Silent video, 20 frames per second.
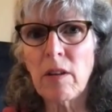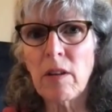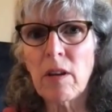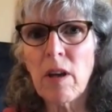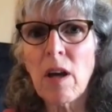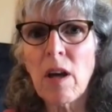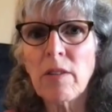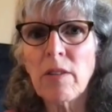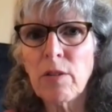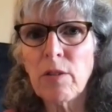the
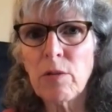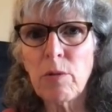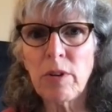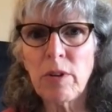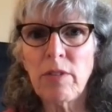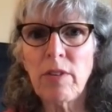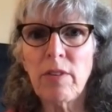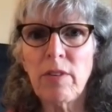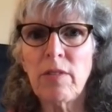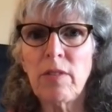
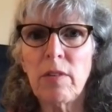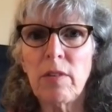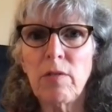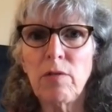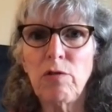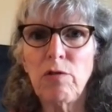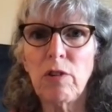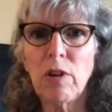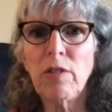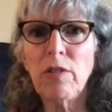consequences
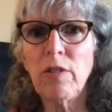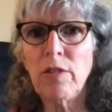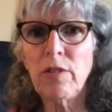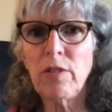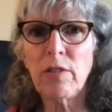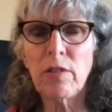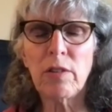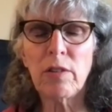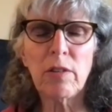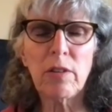of drug
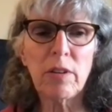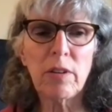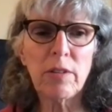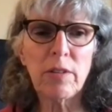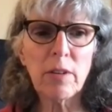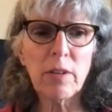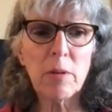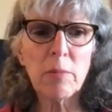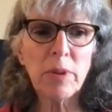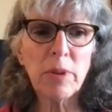use
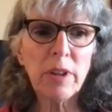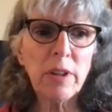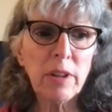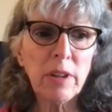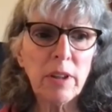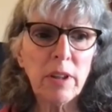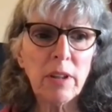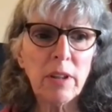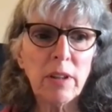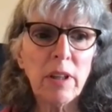is
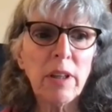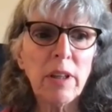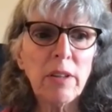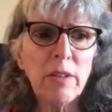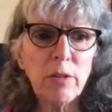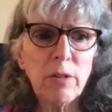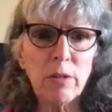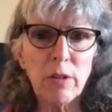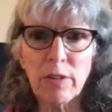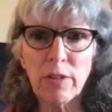completely
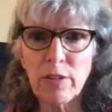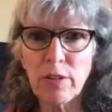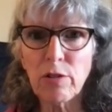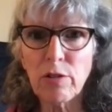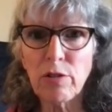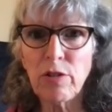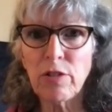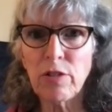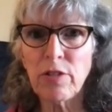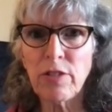linked to our
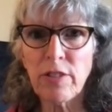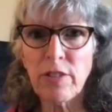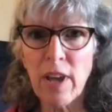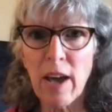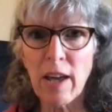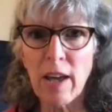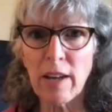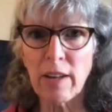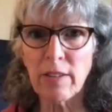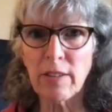social
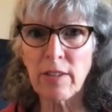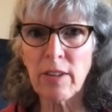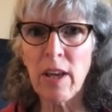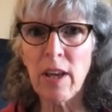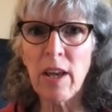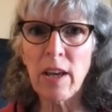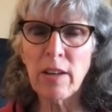status.